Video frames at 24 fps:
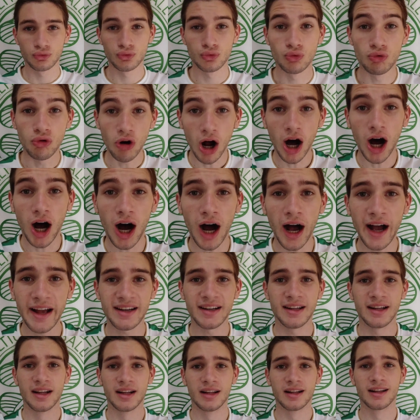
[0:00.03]
Right,
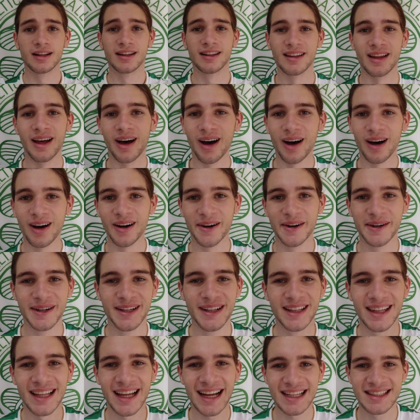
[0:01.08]
hello
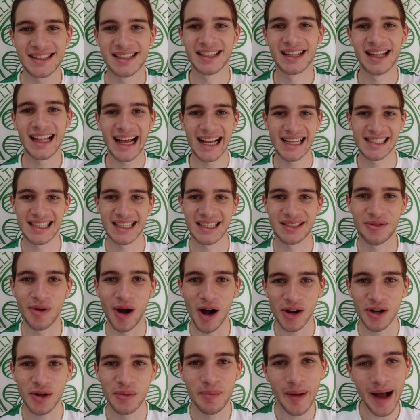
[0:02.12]
lads and lasses,
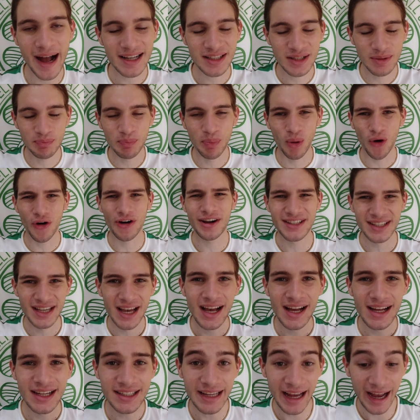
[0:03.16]
welcome back to Boys
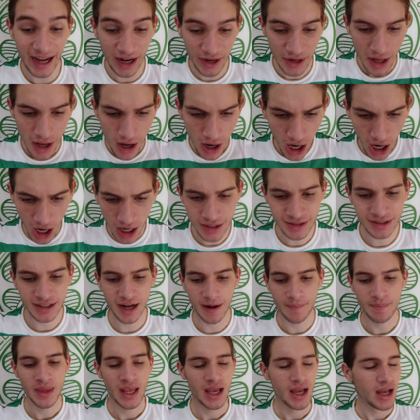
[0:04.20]
Down
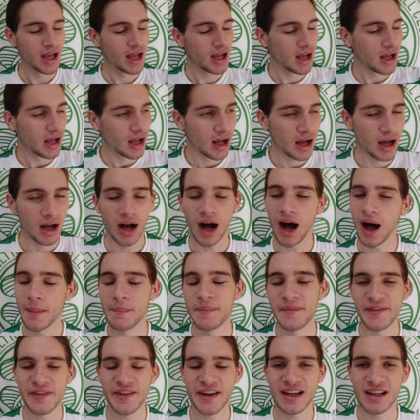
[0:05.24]
Under.
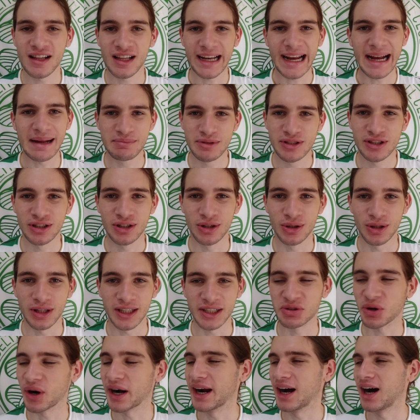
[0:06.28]
I'm feeling absolutely
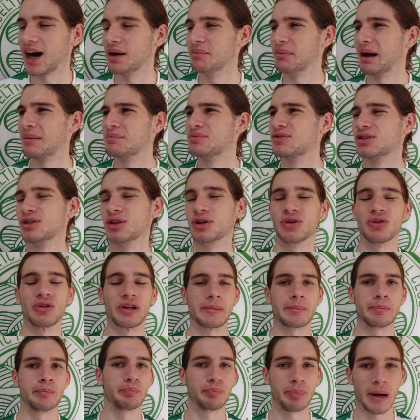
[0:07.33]
great, I'm
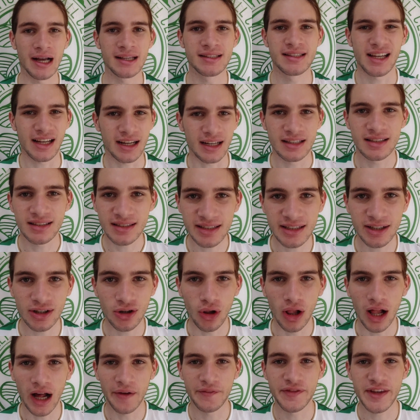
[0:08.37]
absolutely buzzing
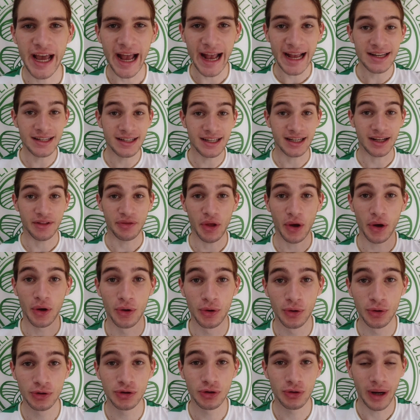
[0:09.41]
still after ending the
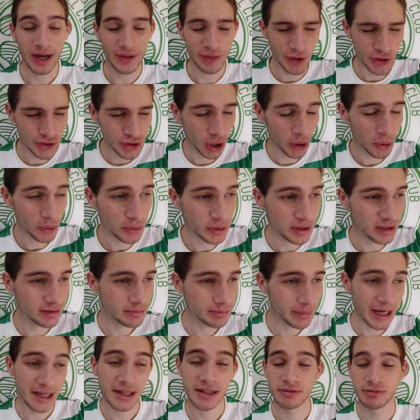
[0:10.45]
hoodoo at the Tony
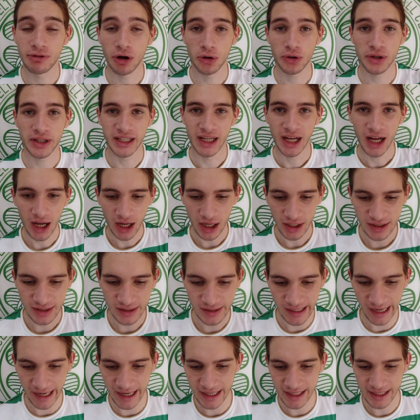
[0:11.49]
Macaroni
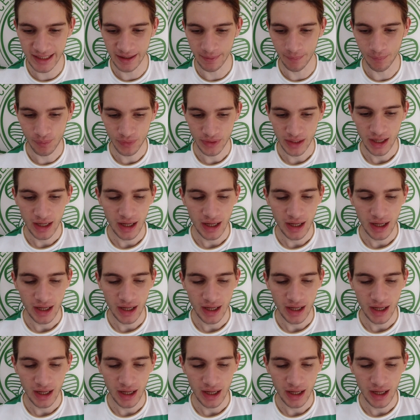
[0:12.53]
Stadium.